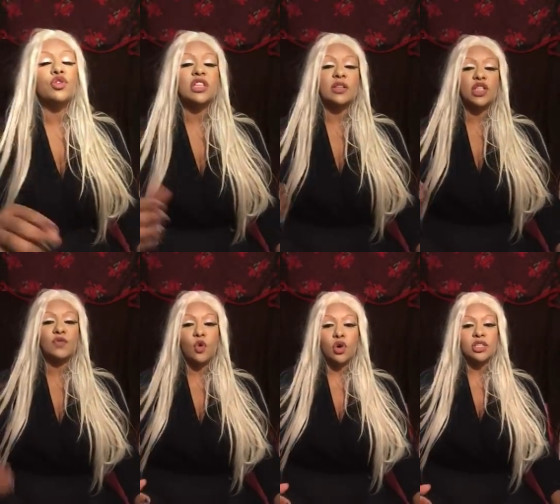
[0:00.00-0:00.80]
there's a
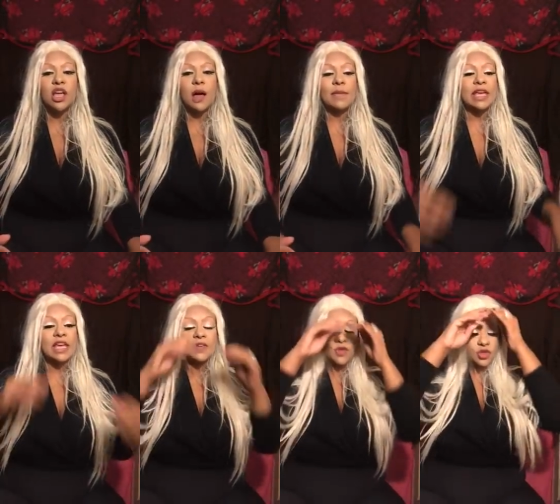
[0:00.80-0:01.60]
divorce coming,
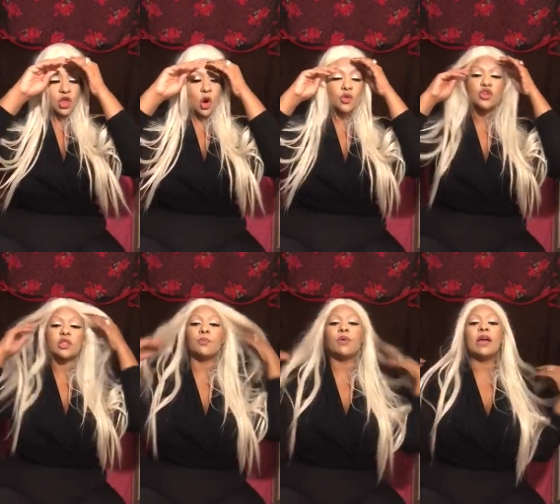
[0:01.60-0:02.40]
even though there's
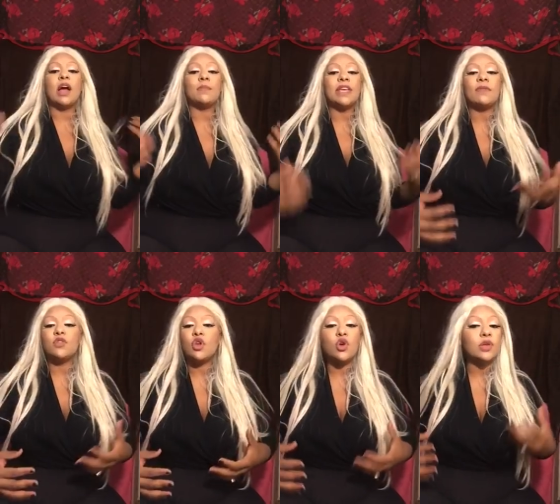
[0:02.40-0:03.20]
a breakup,
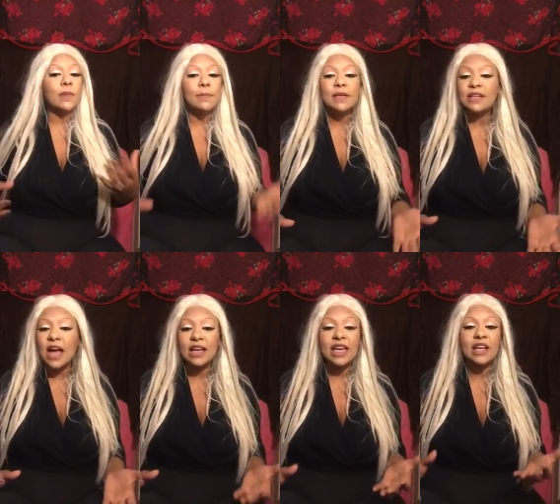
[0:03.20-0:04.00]
even though you might be
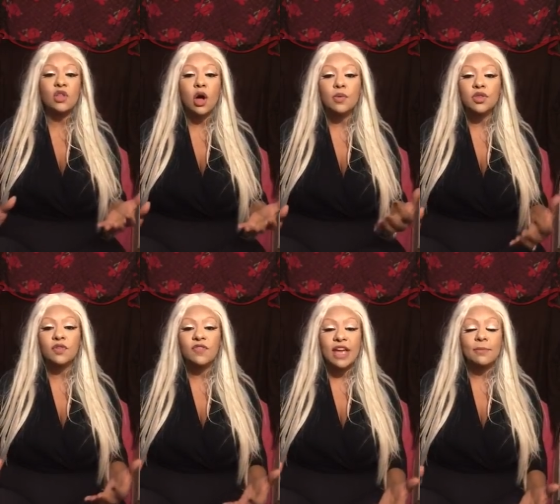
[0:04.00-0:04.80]
not getting along with
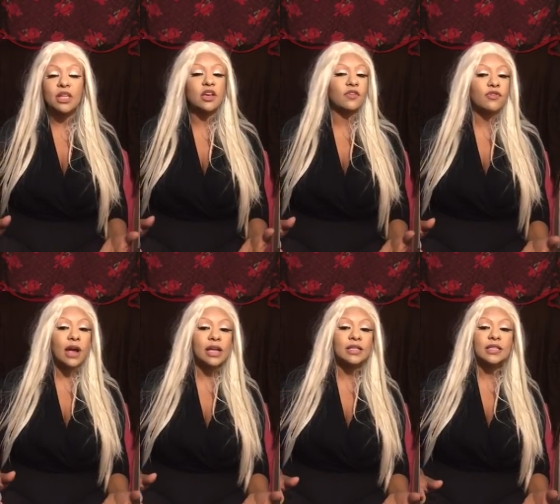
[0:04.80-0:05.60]
your family, your
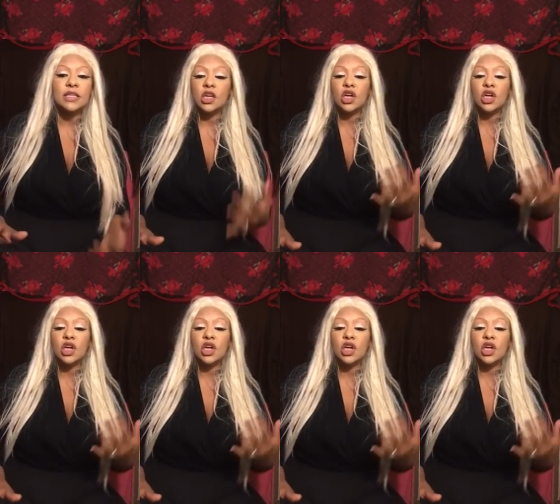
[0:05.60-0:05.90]
friends,